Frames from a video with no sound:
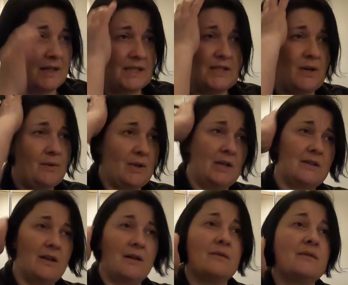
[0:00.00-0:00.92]
I don't like
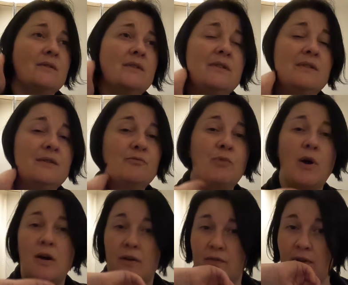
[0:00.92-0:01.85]
that
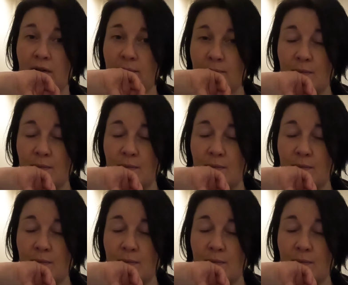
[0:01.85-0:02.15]
part of it.